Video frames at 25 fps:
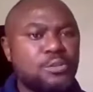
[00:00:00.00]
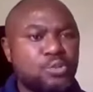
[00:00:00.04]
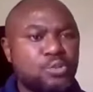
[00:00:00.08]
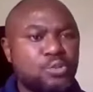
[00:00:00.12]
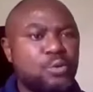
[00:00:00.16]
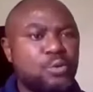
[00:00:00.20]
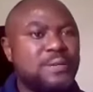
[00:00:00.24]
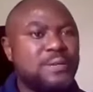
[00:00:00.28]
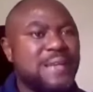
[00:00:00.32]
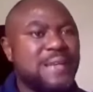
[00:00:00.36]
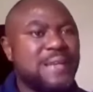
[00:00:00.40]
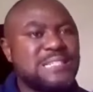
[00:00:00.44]

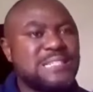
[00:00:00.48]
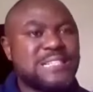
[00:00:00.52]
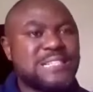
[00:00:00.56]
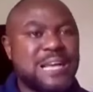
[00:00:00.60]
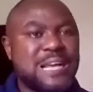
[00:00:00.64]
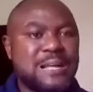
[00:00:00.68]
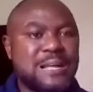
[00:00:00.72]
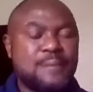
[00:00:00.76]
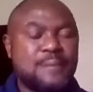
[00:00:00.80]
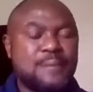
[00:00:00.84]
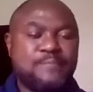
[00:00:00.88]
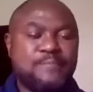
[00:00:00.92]
So that
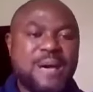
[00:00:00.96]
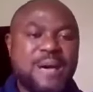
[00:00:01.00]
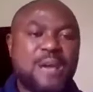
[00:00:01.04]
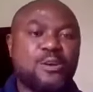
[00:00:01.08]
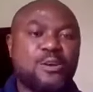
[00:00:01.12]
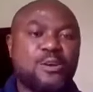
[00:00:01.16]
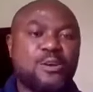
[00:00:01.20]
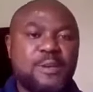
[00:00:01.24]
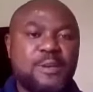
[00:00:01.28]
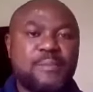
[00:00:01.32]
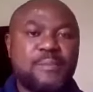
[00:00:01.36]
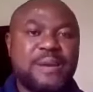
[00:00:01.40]
can,
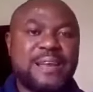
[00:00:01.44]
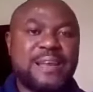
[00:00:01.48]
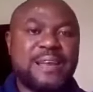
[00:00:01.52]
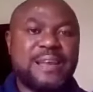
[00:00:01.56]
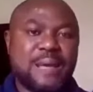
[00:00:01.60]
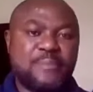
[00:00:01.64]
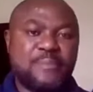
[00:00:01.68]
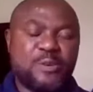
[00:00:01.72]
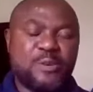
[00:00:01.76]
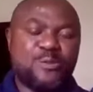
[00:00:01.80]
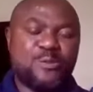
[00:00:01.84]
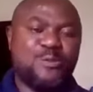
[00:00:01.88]
part of the money
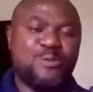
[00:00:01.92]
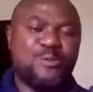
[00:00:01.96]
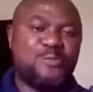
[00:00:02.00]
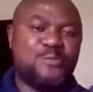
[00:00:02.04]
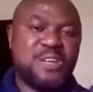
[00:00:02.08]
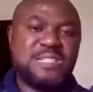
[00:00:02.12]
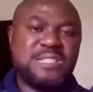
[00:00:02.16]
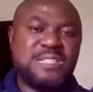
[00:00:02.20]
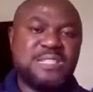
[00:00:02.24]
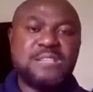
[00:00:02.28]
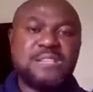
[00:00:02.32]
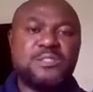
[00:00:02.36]
can be
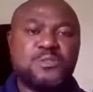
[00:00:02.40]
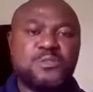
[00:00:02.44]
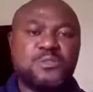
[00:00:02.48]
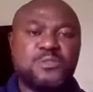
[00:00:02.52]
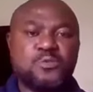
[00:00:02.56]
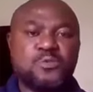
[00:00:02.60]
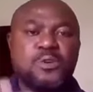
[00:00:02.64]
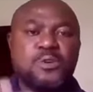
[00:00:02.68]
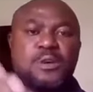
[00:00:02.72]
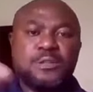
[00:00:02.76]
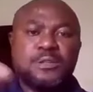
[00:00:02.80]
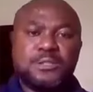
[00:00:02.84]

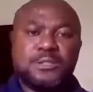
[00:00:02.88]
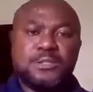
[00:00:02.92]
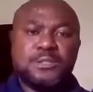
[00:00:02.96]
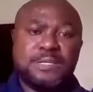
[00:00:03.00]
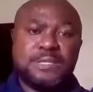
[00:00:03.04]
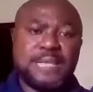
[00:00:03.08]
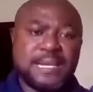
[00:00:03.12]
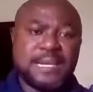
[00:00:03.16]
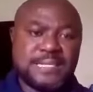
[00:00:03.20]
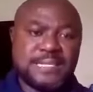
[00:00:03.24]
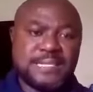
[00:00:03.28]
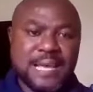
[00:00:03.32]
converted to
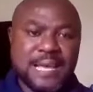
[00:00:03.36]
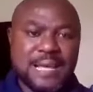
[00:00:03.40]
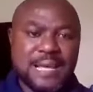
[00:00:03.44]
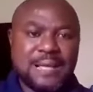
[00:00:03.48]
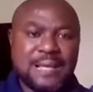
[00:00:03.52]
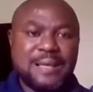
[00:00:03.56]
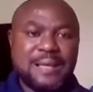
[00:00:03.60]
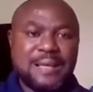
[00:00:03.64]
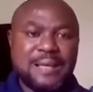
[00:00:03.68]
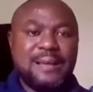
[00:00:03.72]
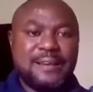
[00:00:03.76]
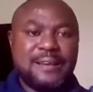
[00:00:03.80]

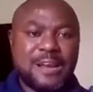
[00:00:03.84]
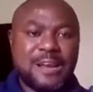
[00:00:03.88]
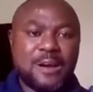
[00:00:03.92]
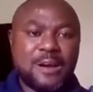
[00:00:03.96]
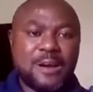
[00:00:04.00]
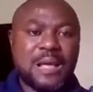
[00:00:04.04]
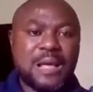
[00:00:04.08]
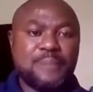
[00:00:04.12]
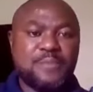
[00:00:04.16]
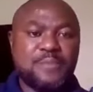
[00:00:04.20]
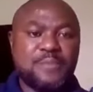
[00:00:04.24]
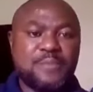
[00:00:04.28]
data
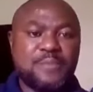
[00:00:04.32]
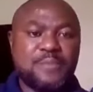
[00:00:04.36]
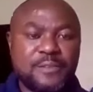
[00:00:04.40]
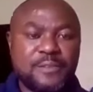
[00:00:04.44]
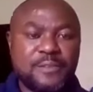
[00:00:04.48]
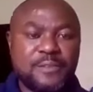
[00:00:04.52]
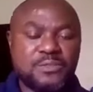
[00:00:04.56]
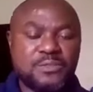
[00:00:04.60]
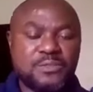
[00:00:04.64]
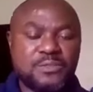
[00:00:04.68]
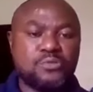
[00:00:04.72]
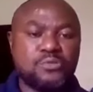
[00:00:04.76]
that can be
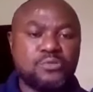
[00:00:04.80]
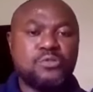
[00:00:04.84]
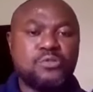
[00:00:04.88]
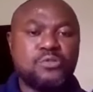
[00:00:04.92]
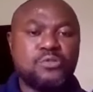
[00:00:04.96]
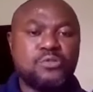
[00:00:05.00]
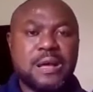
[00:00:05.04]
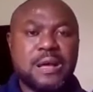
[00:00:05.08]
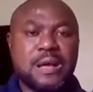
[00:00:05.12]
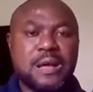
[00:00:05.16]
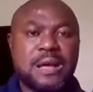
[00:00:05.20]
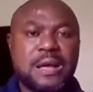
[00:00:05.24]
given to
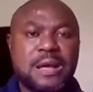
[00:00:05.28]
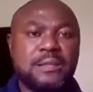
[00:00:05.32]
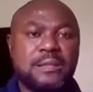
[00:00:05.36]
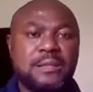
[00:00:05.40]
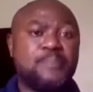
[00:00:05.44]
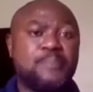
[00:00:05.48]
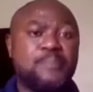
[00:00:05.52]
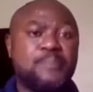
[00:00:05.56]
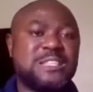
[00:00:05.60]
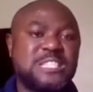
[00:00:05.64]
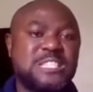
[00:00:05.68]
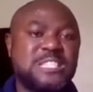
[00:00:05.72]
the
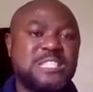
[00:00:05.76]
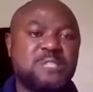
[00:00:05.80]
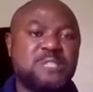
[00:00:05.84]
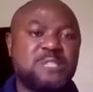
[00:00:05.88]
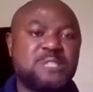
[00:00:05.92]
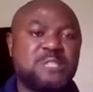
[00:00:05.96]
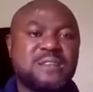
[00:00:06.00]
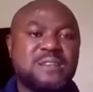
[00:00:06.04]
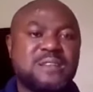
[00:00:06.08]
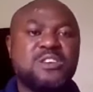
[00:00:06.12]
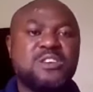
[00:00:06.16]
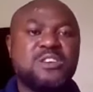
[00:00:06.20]

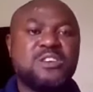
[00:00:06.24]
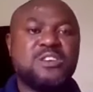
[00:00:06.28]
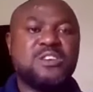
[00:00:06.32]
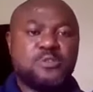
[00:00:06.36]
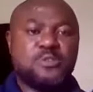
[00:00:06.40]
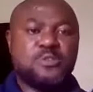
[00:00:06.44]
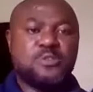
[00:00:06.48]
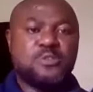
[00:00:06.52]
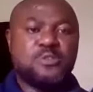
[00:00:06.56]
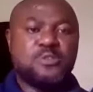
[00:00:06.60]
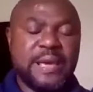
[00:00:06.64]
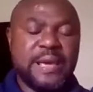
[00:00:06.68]
participant to
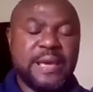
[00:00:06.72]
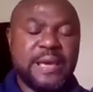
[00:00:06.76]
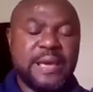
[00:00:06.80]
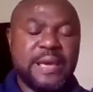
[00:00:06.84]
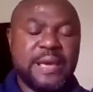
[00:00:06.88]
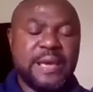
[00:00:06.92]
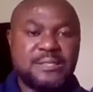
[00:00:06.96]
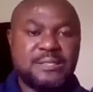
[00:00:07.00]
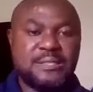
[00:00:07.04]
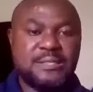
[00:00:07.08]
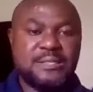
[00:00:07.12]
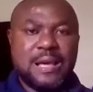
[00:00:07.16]
be held
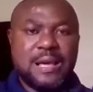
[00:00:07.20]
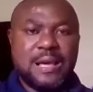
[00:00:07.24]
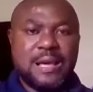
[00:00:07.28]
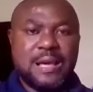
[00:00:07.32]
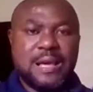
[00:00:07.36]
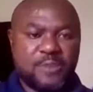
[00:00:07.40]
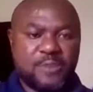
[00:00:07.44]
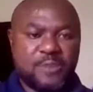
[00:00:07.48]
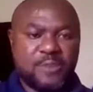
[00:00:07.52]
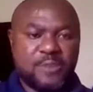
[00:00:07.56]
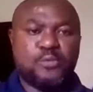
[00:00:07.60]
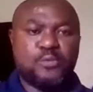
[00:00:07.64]
for the
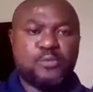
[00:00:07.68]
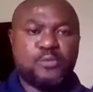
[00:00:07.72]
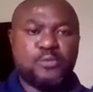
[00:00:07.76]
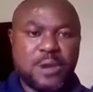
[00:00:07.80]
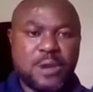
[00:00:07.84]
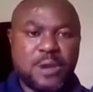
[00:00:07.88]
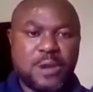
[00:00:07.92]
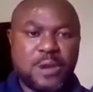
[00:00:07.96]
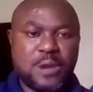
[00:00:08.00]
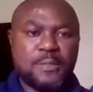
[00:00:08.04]
program.